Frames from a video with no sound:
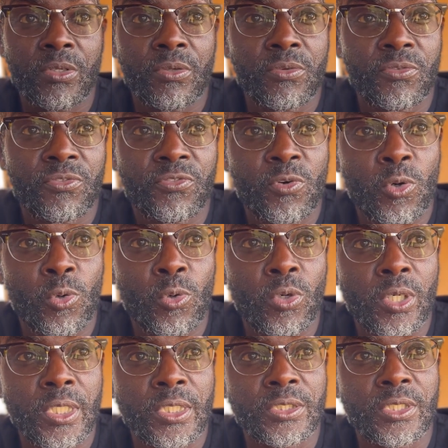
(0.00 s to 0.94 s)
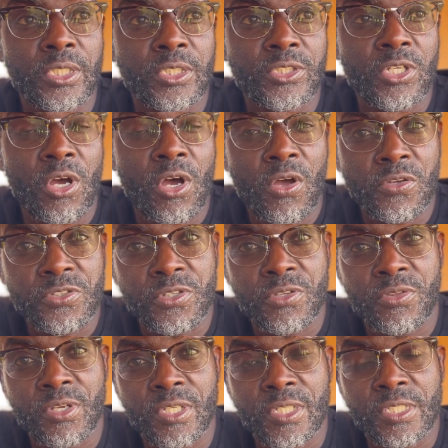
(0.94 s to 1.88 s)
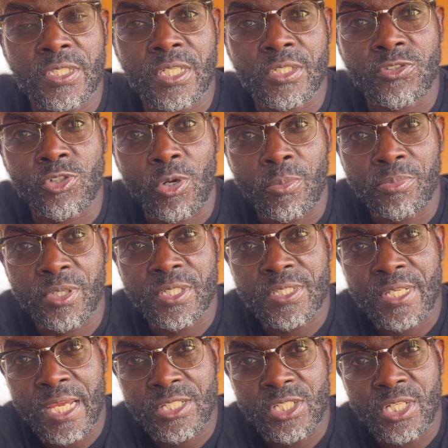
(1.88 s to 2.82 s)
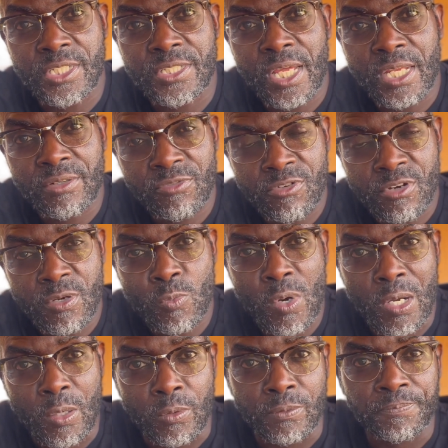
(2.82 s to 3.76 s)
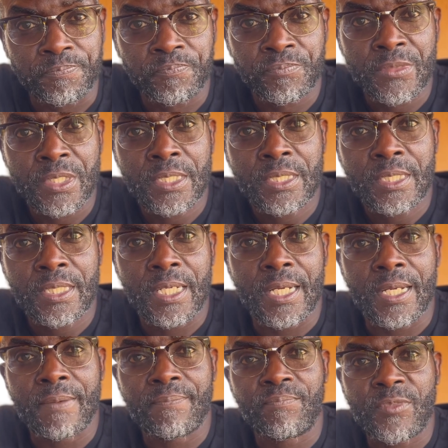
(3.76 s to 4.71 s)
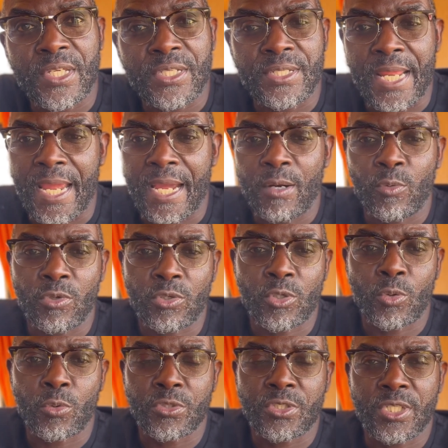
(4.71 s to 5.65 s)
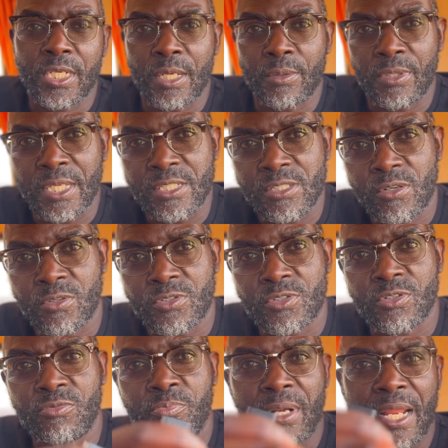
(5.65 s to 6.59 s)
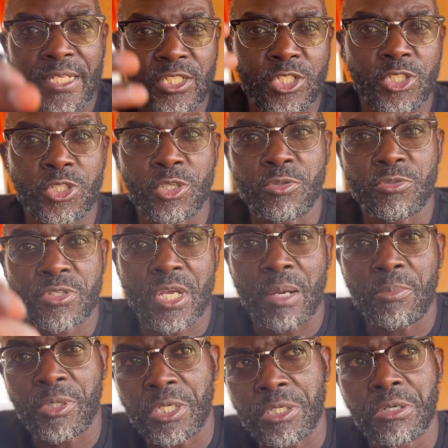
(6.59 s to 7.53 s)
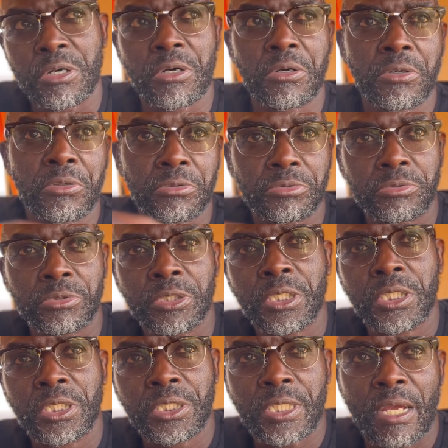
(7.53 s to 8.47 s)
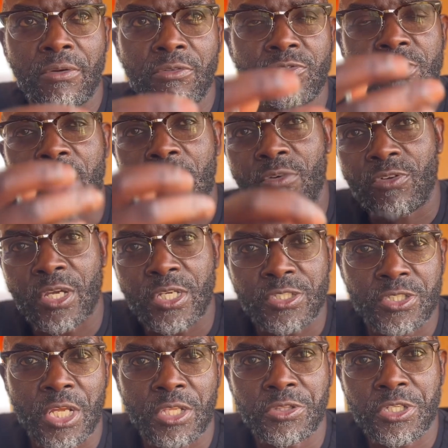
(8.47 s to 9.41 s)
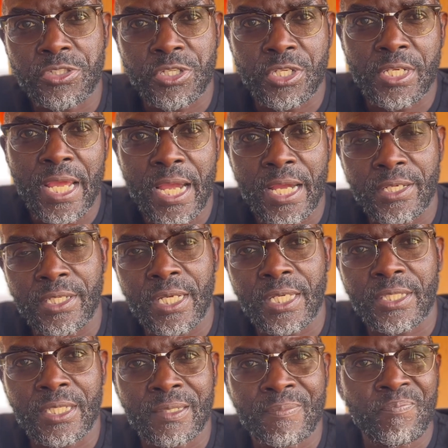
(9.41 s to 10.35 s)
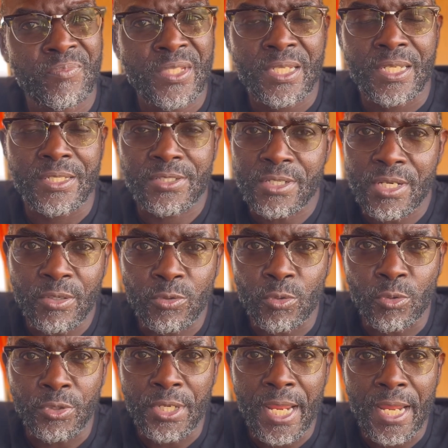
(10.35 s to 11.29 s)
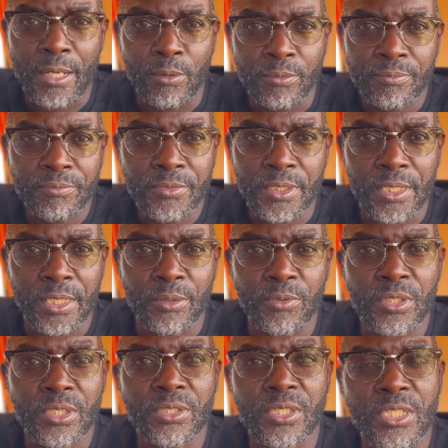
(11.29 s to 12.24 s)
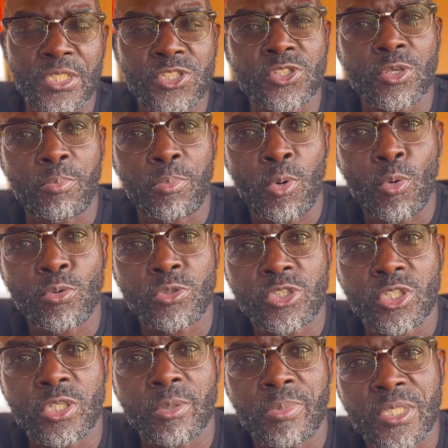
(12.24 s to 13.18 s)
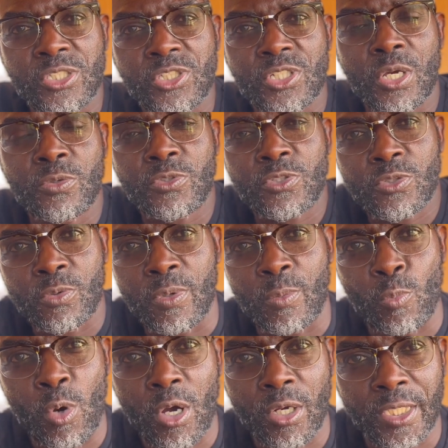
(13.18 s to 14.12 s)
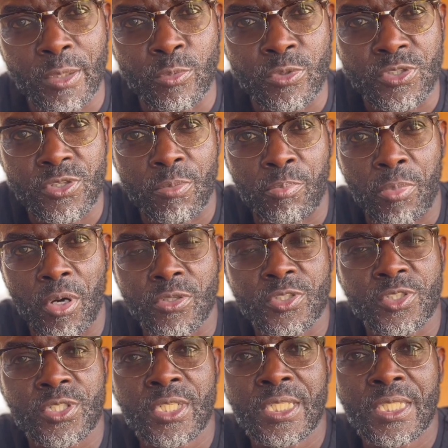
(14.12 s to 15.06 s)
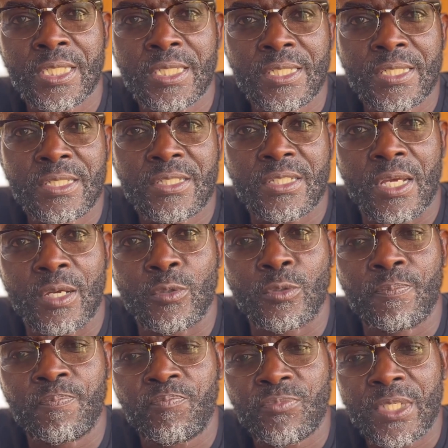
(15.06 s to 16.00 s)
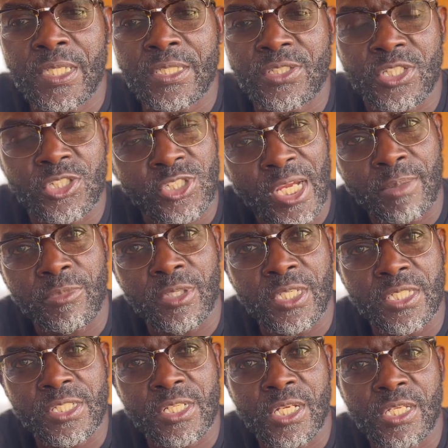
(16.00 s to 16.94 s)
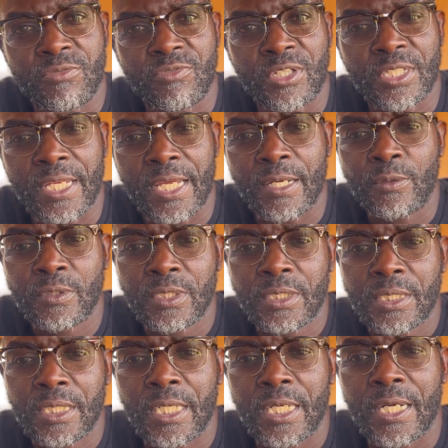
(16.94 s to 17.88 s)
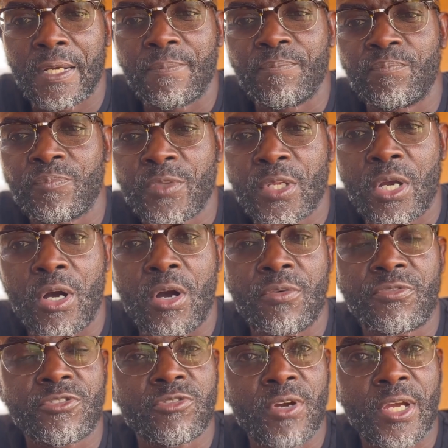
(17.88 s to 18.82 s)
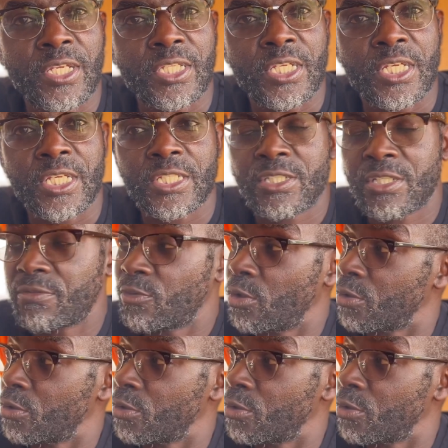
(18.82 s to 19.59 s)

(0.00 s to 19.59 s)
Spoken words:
for a task, a job that he's actually done very well. And now, of course, there's lots of platitudes coming in. Oh, Gareth Southgate's done this and that and the other. It's no good now. This support should have been showed to him while he was the boss. So it's a shame that he's leaving now. After 8 years, I've got